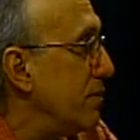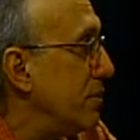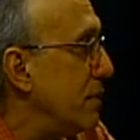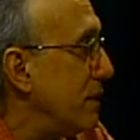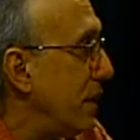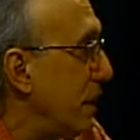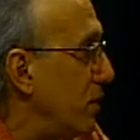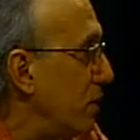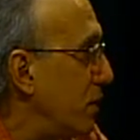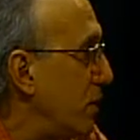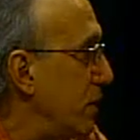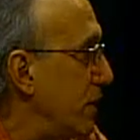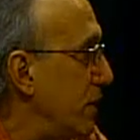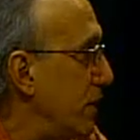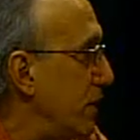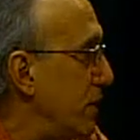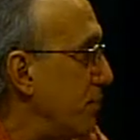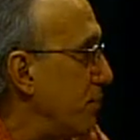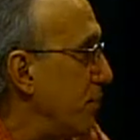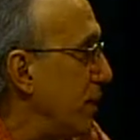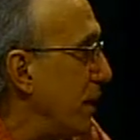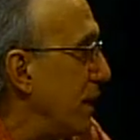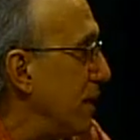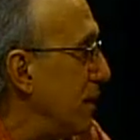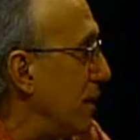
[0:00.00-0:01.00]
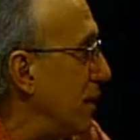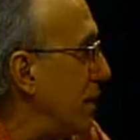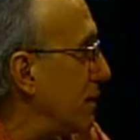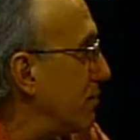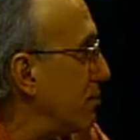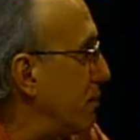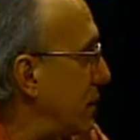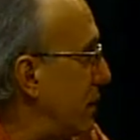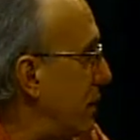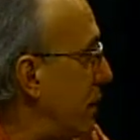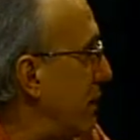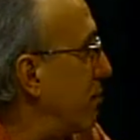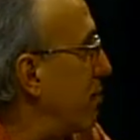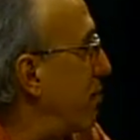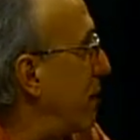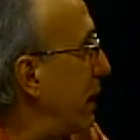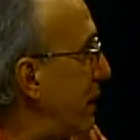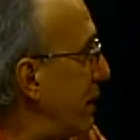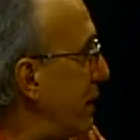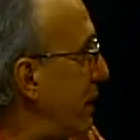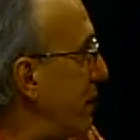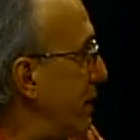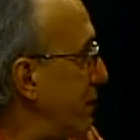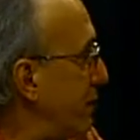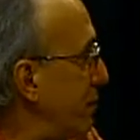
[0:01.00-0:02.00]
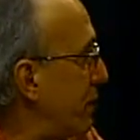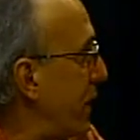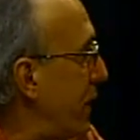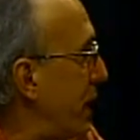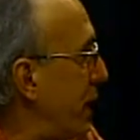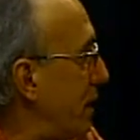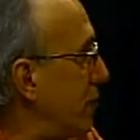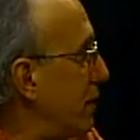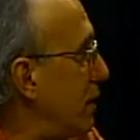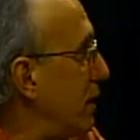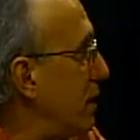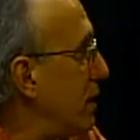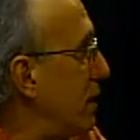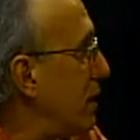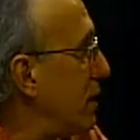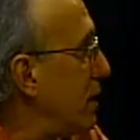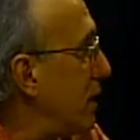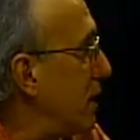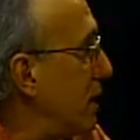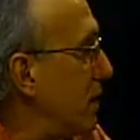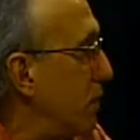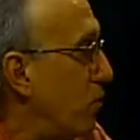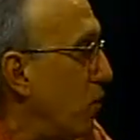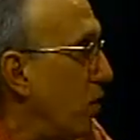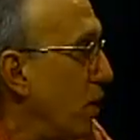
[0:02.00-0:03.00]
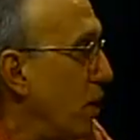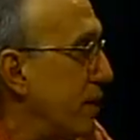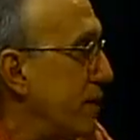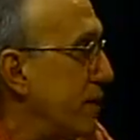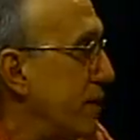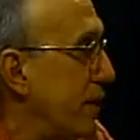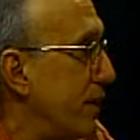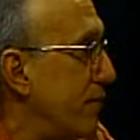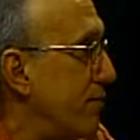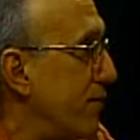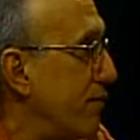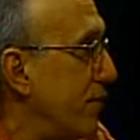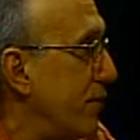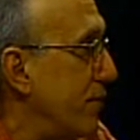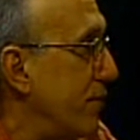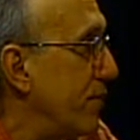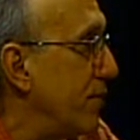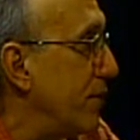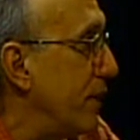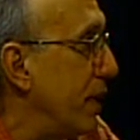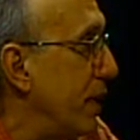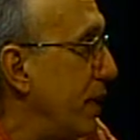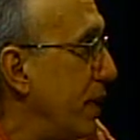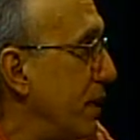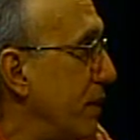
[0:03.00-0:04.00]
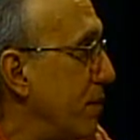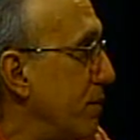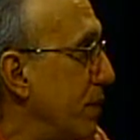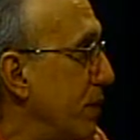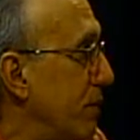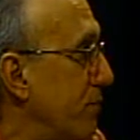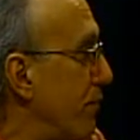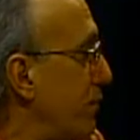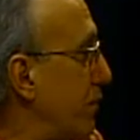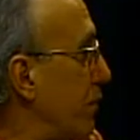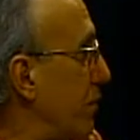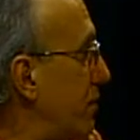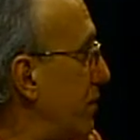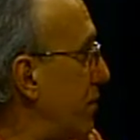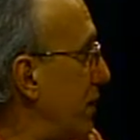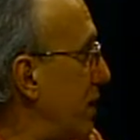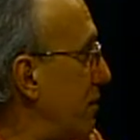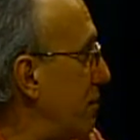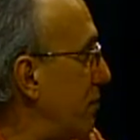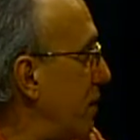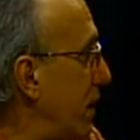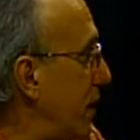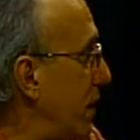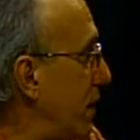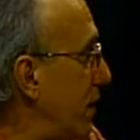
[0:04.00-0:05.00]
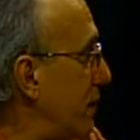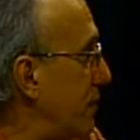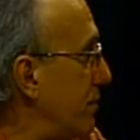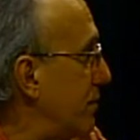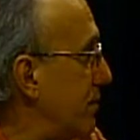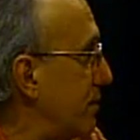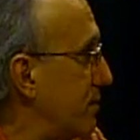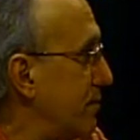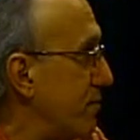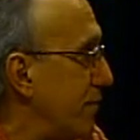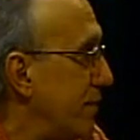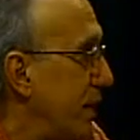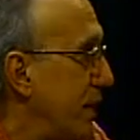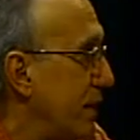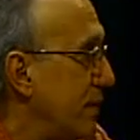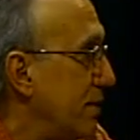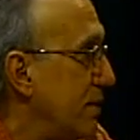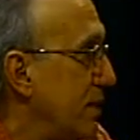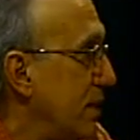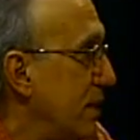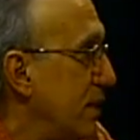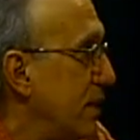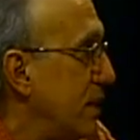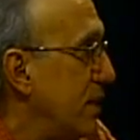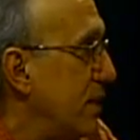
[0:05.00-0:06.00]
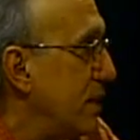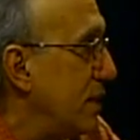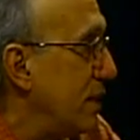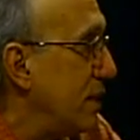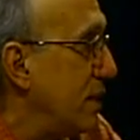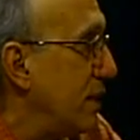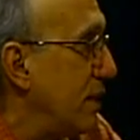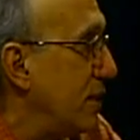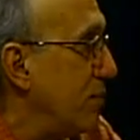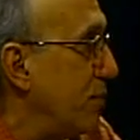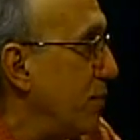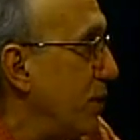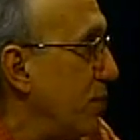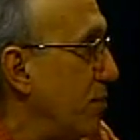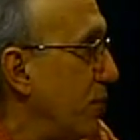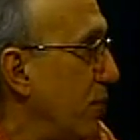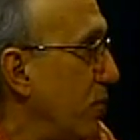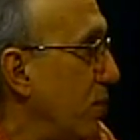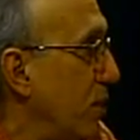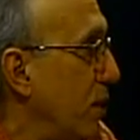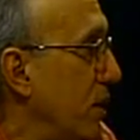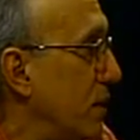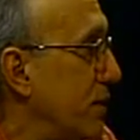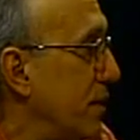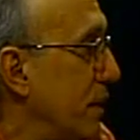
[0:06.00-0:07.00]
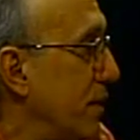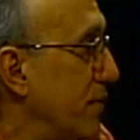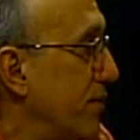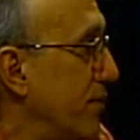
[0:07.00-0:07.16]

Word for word: not only to the potluck, but then many of them came and walked that first day, about 14 miles, in fact. A lot of people walked that